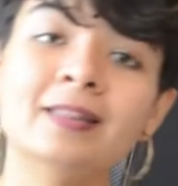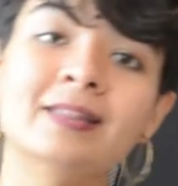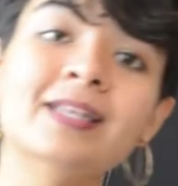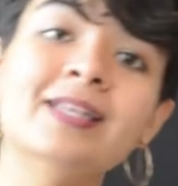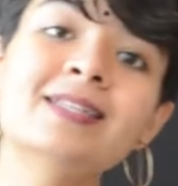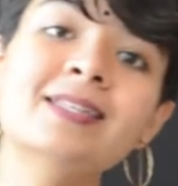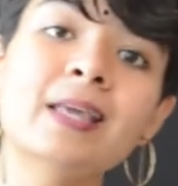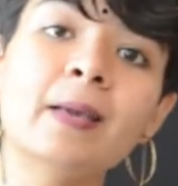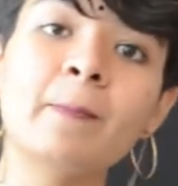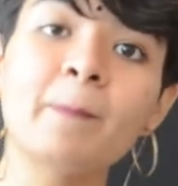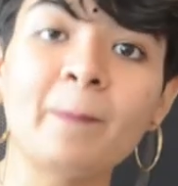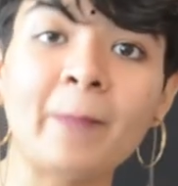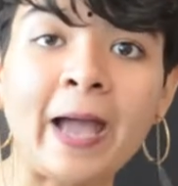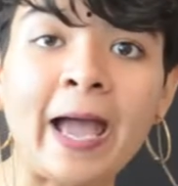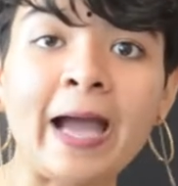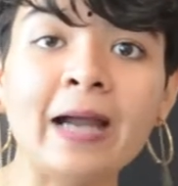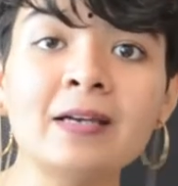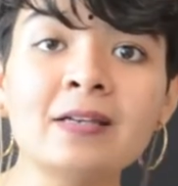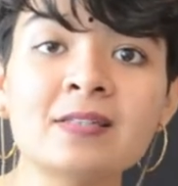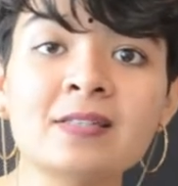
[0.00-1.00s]
This
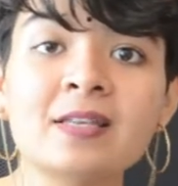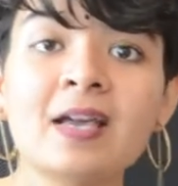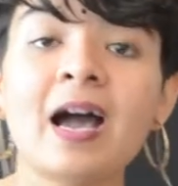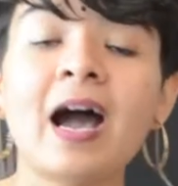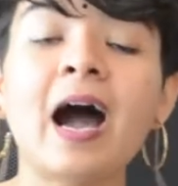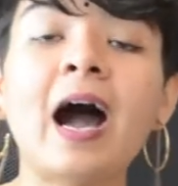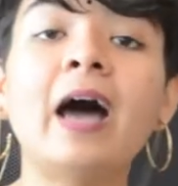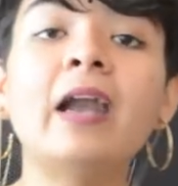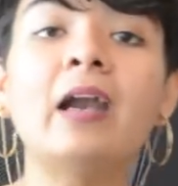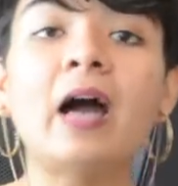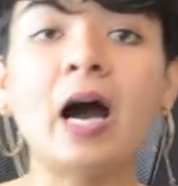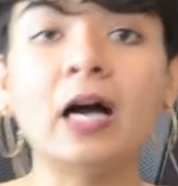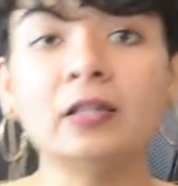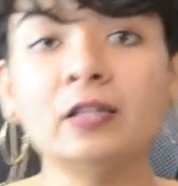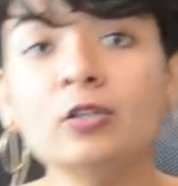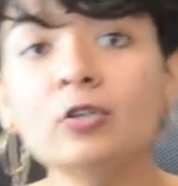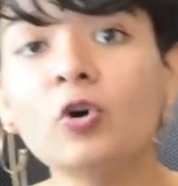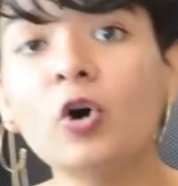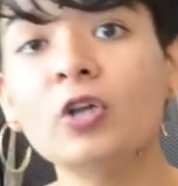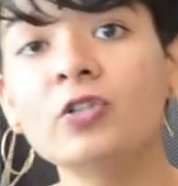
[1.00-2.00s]
impacts our
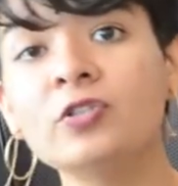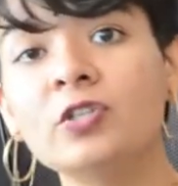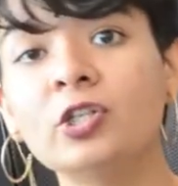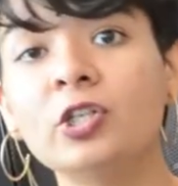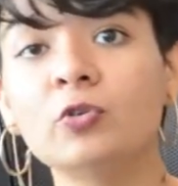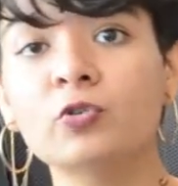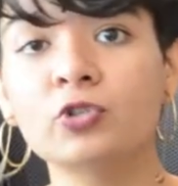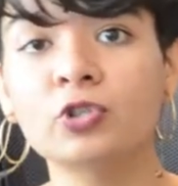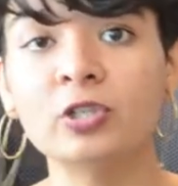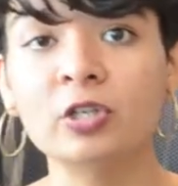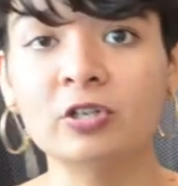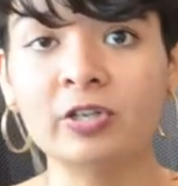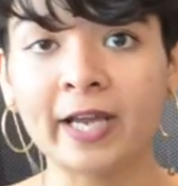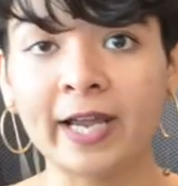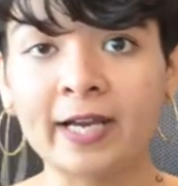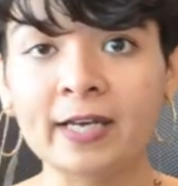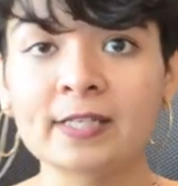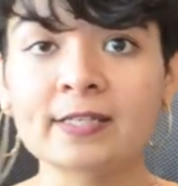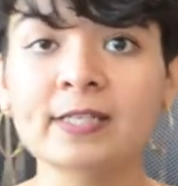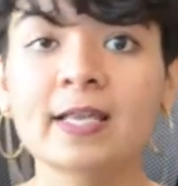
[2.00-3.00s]
other constitutional
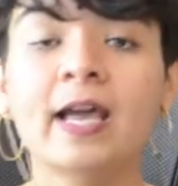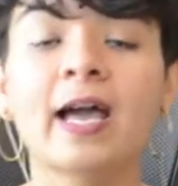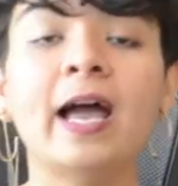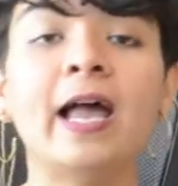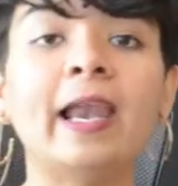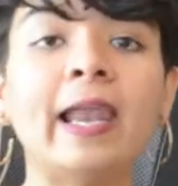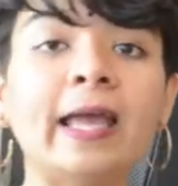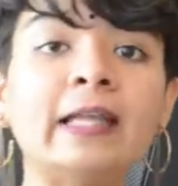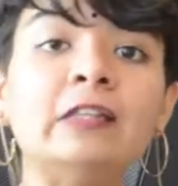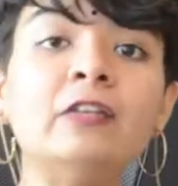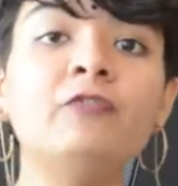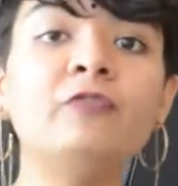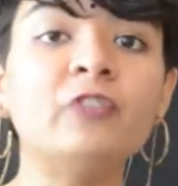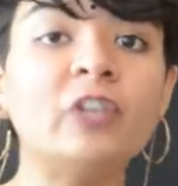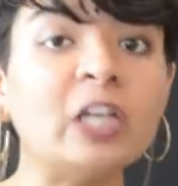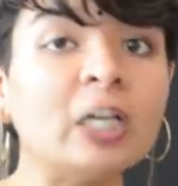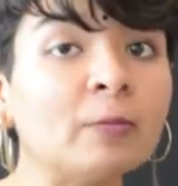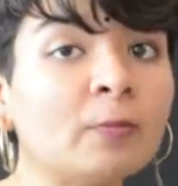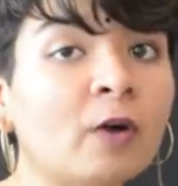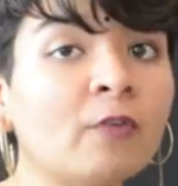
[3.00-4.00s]
rights, like the
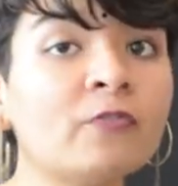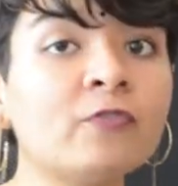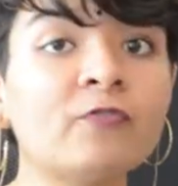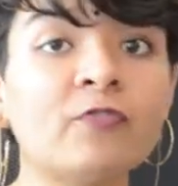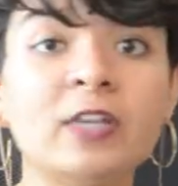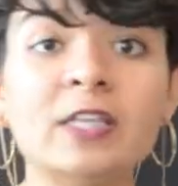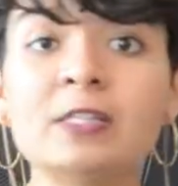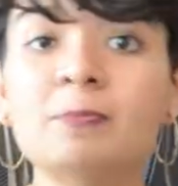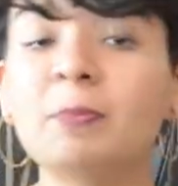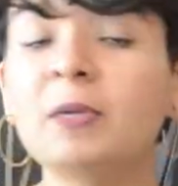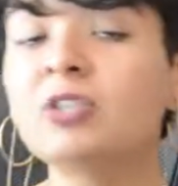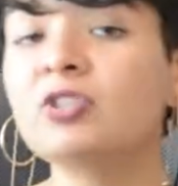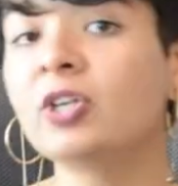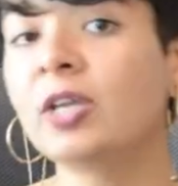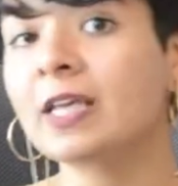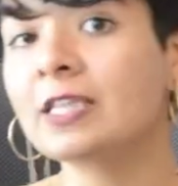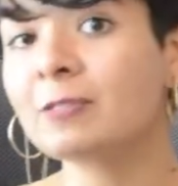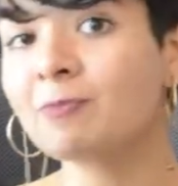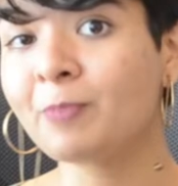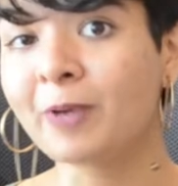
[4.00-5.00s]
freedom of free speech
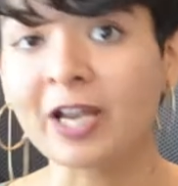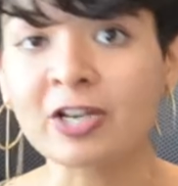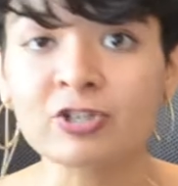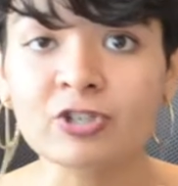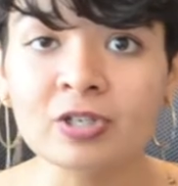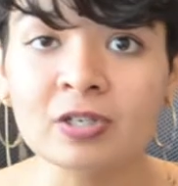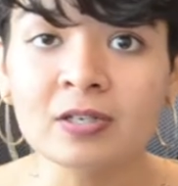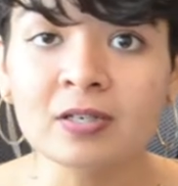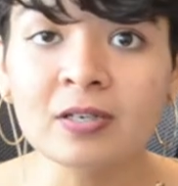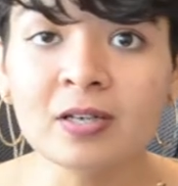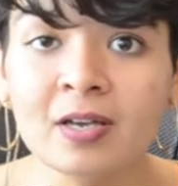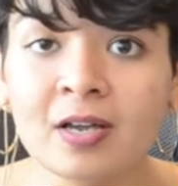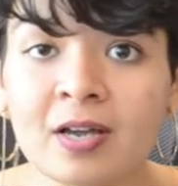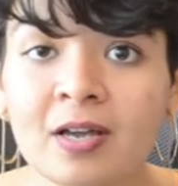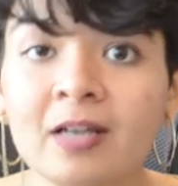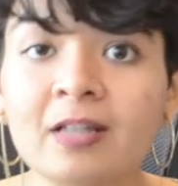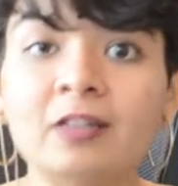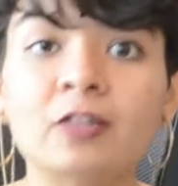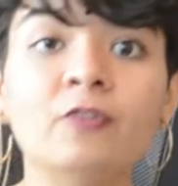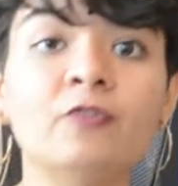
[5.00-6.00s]
and expression,
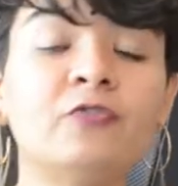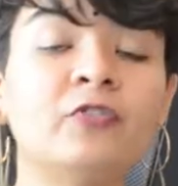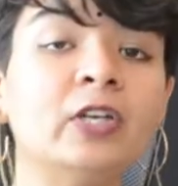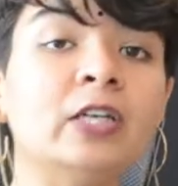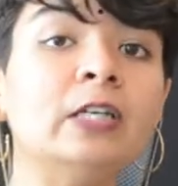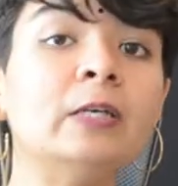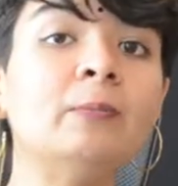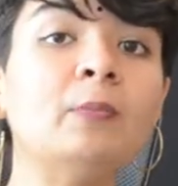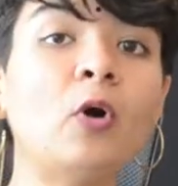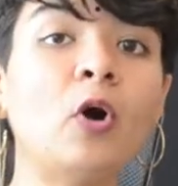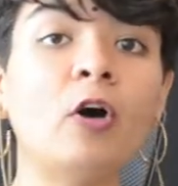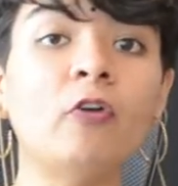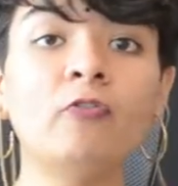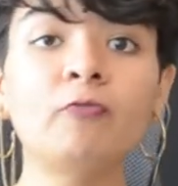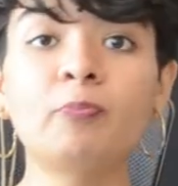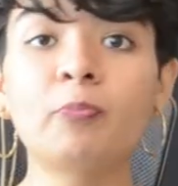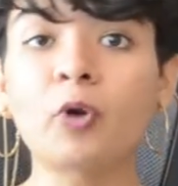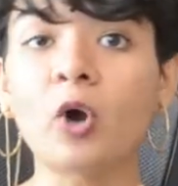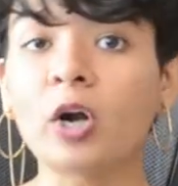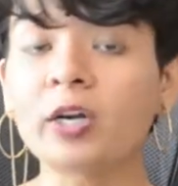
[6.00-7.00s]
the freedom
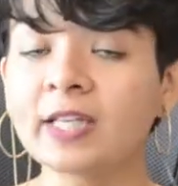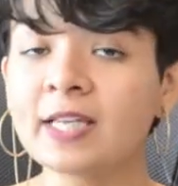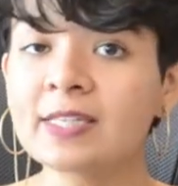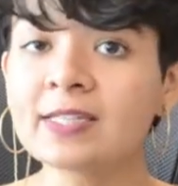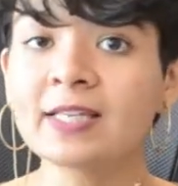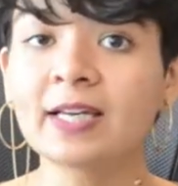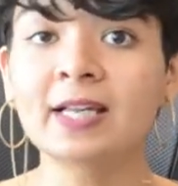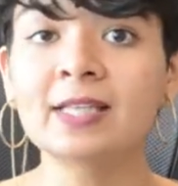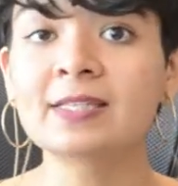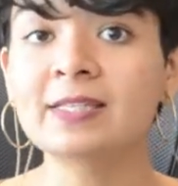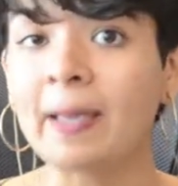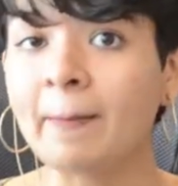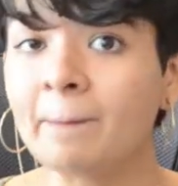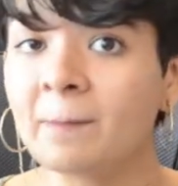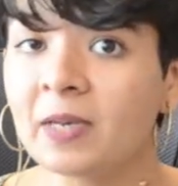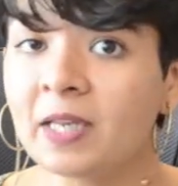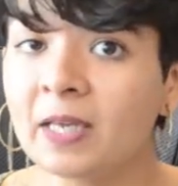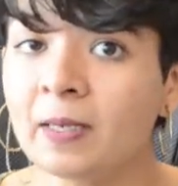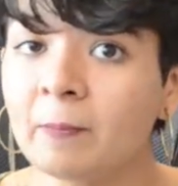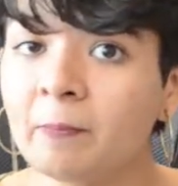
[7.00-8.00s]
of protest and
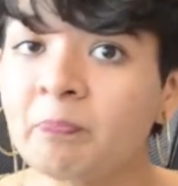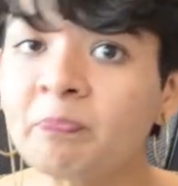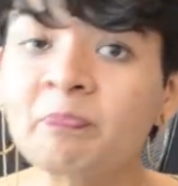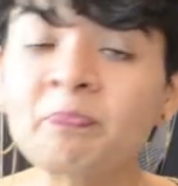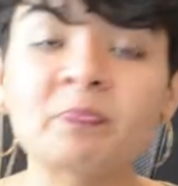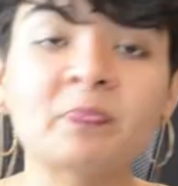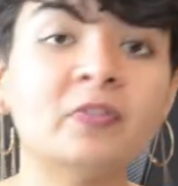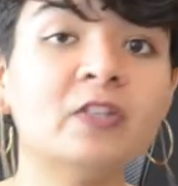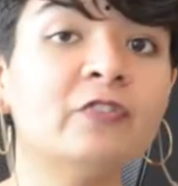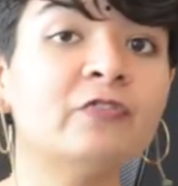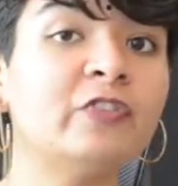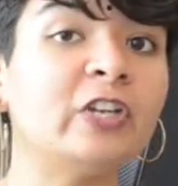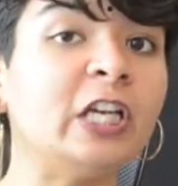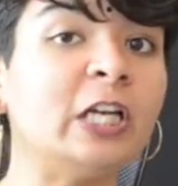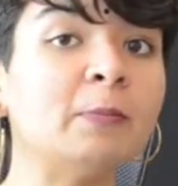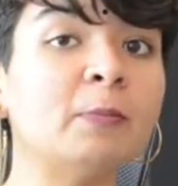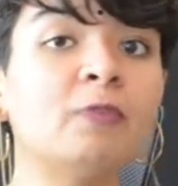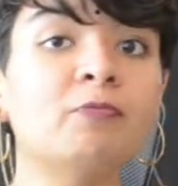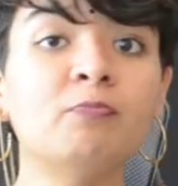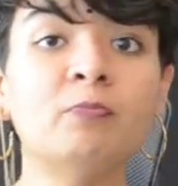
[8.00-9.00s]
assembly, the
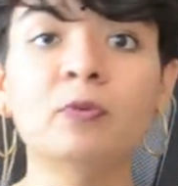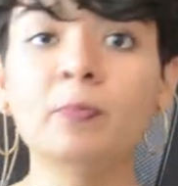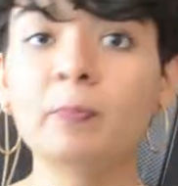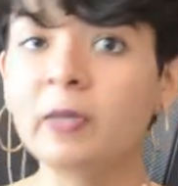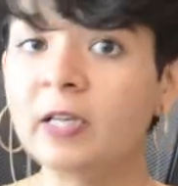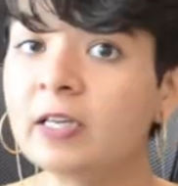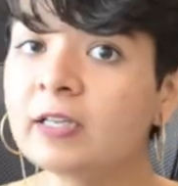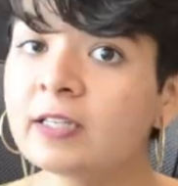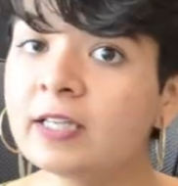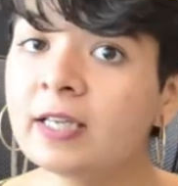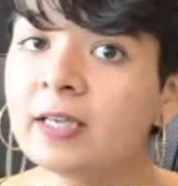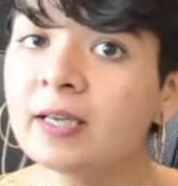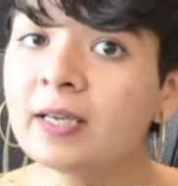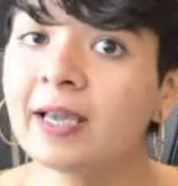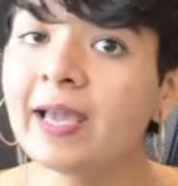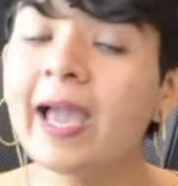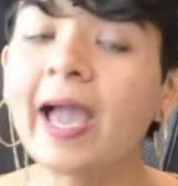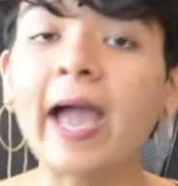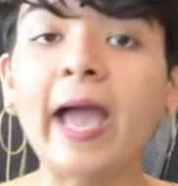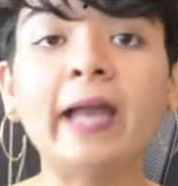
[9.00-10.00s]
freedom of mobility,
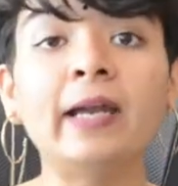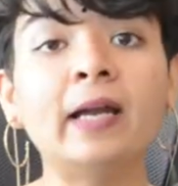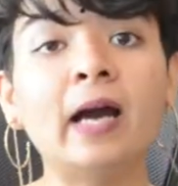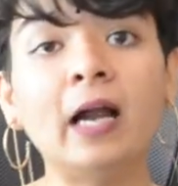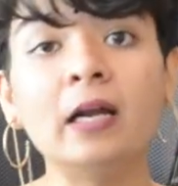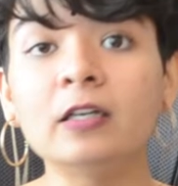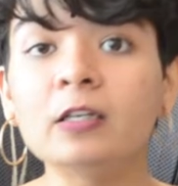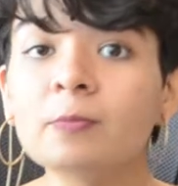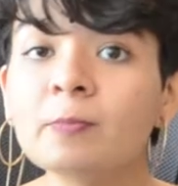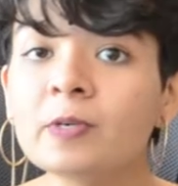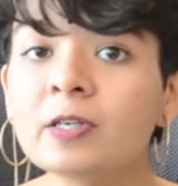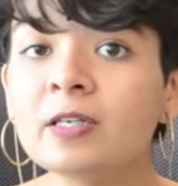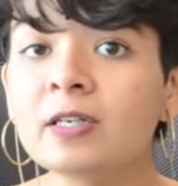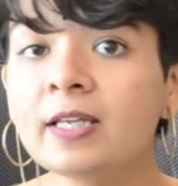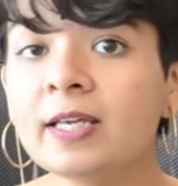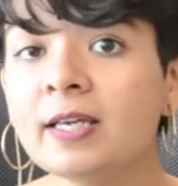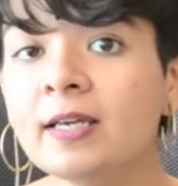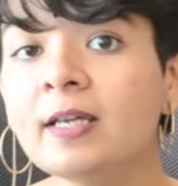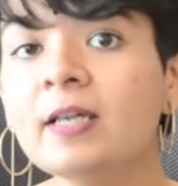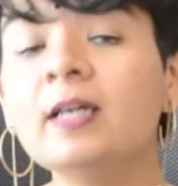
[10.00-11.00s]
and
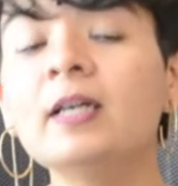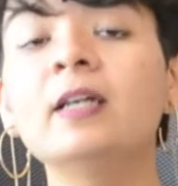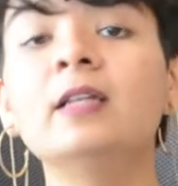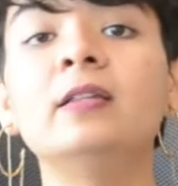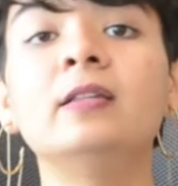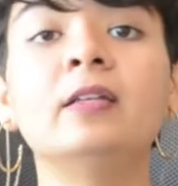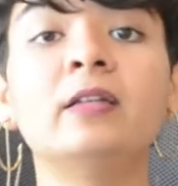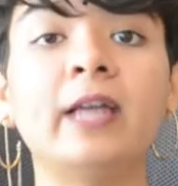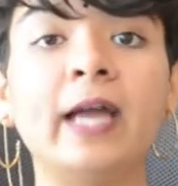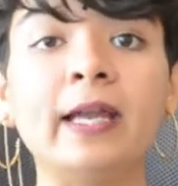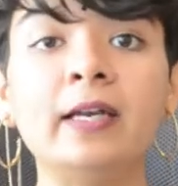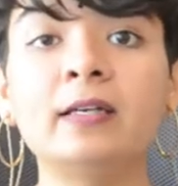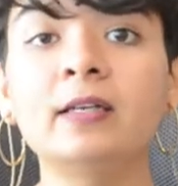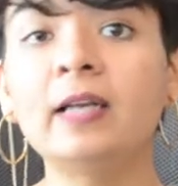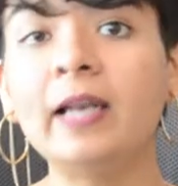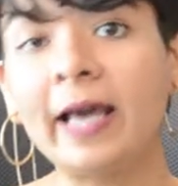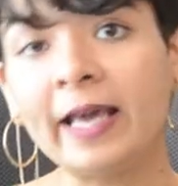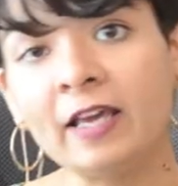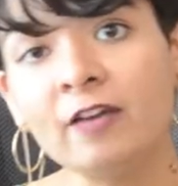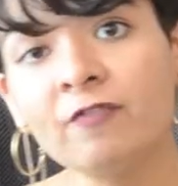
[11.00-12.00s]
ultimately, the right
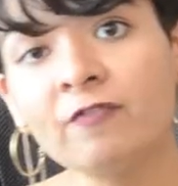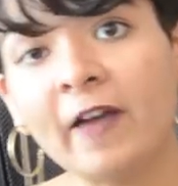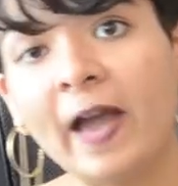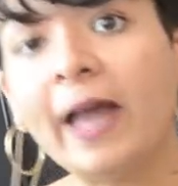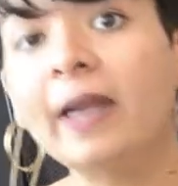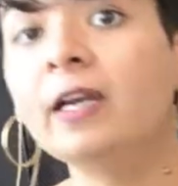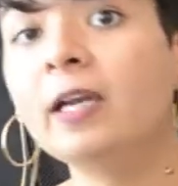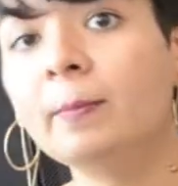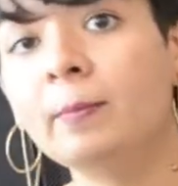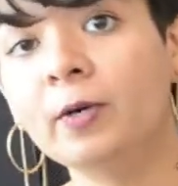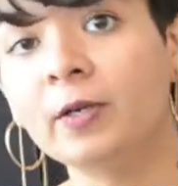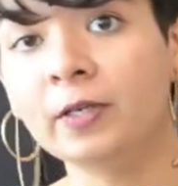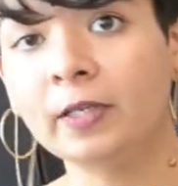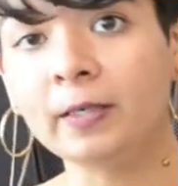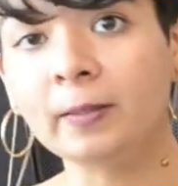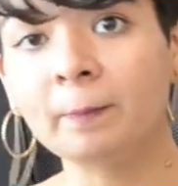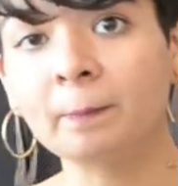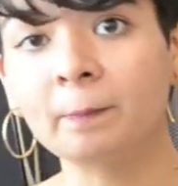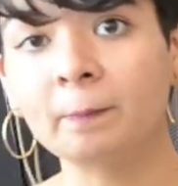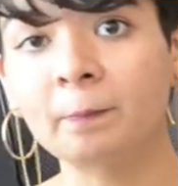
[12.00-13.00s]
to life and
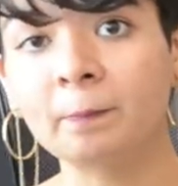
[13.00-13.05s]
liberty.